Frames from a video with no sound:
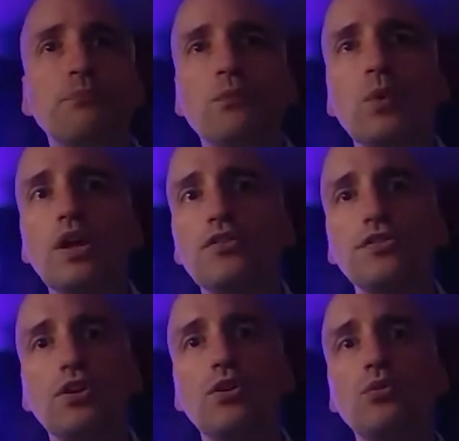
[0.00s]
We
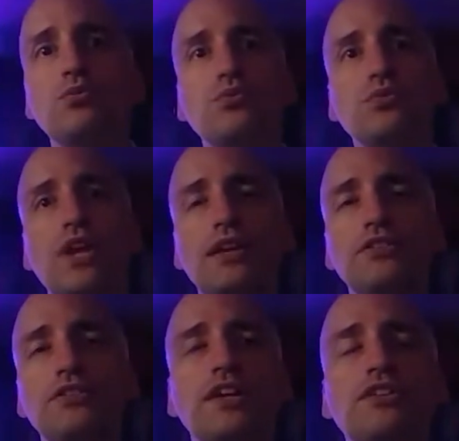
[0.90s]
also tend
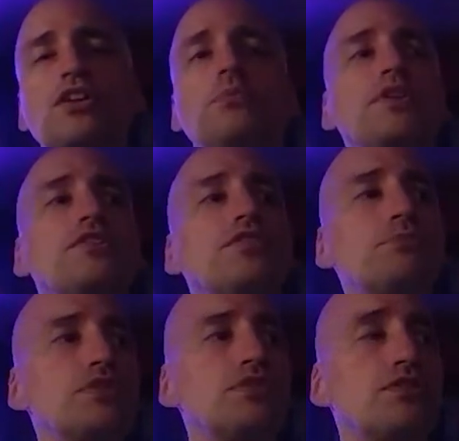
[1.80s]
to make terrible
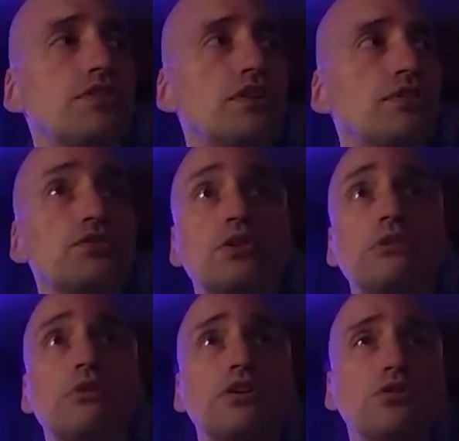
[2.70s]
assumptions, screen
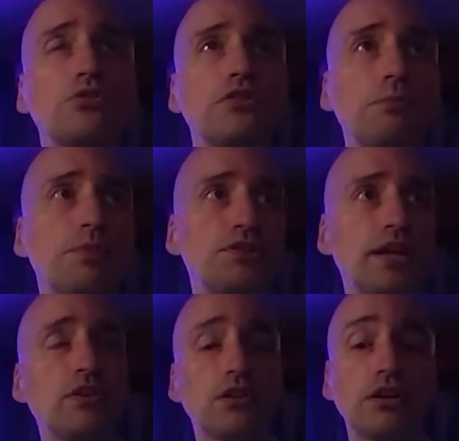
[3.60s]
reader users in
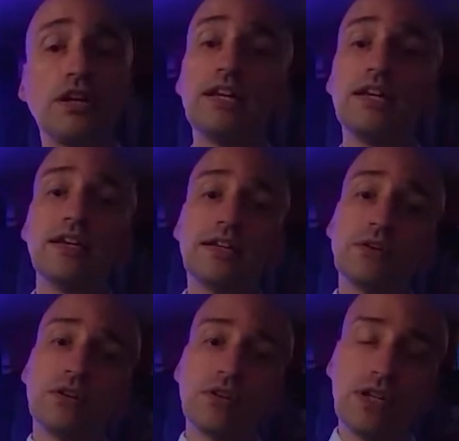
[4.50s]
particular.
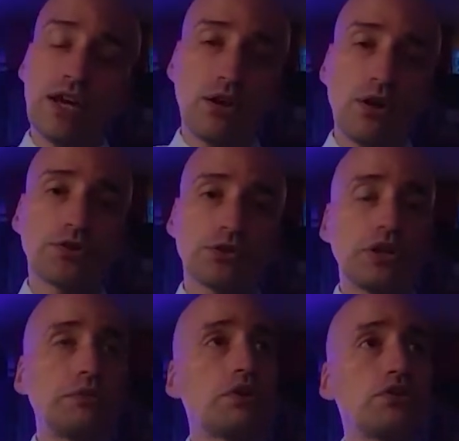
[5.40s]
Not all
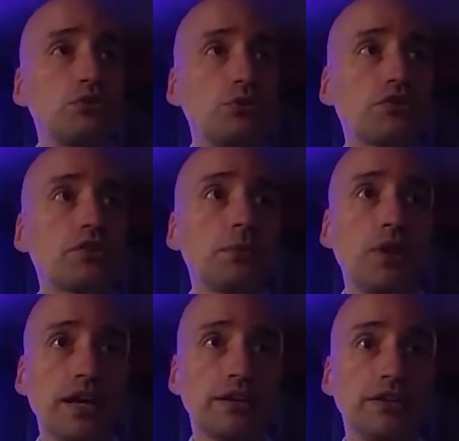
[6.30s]
screen reader users are
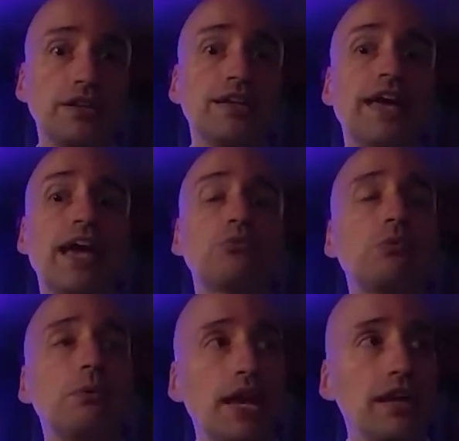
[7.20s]
blind. And when we
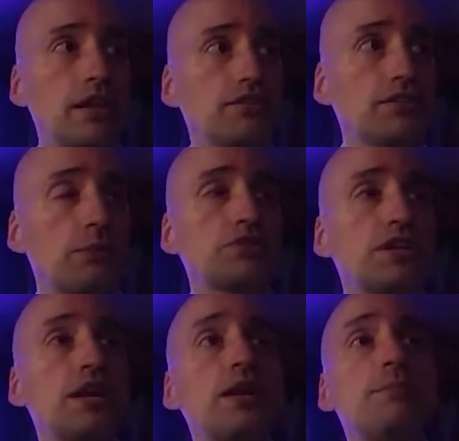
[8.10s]
make that
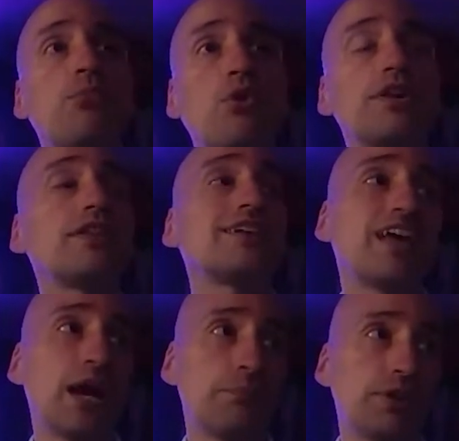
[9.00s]
assumption, poor things
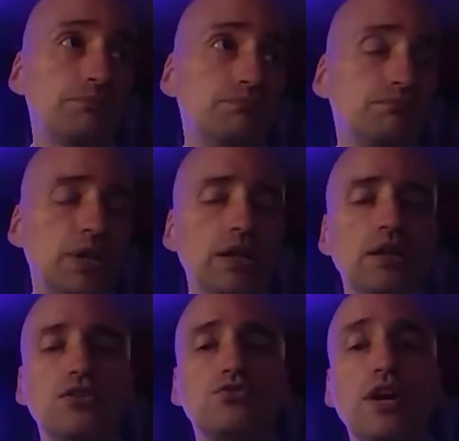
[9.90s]
happen.
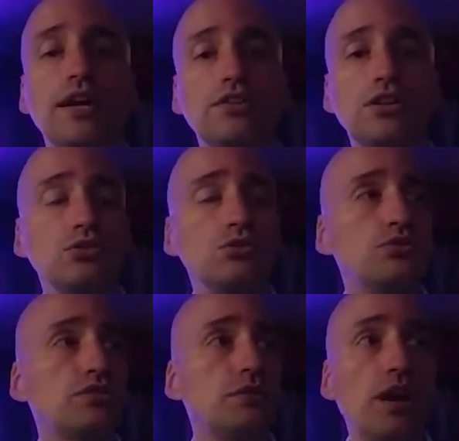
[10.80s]
Trying to
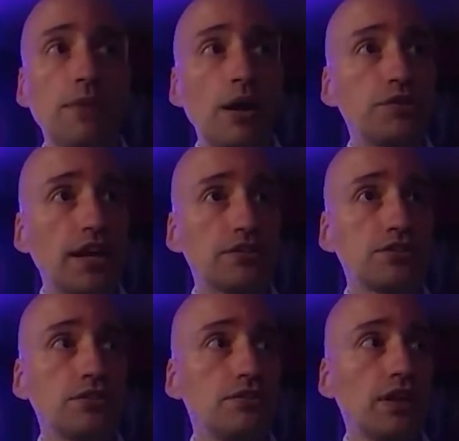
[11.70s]
use mouse
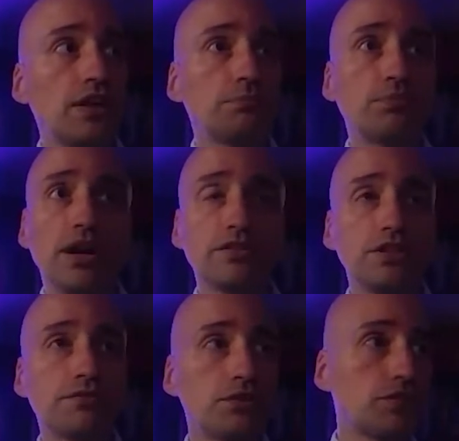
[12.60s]
actions as a proxy
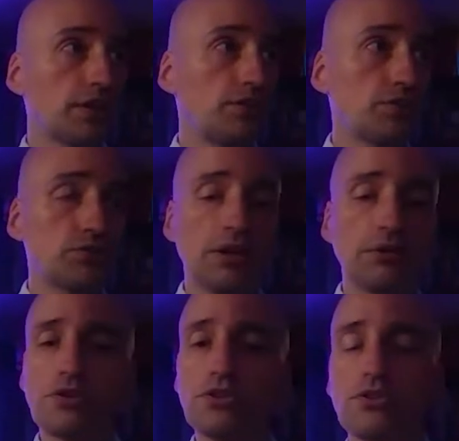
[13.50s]
for sighted screen
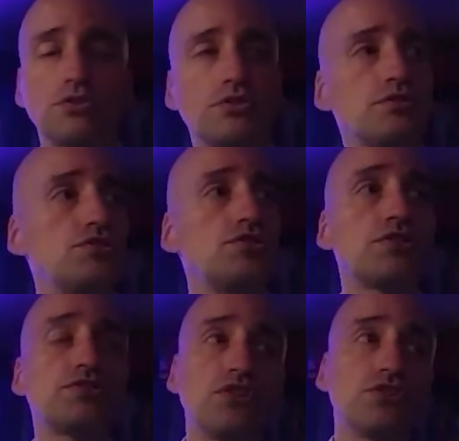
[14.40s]
reader users
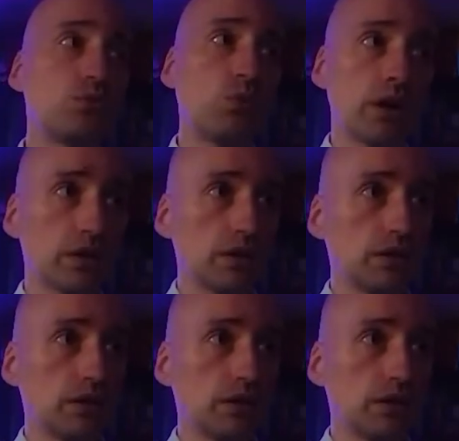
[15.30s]
just doesn't work.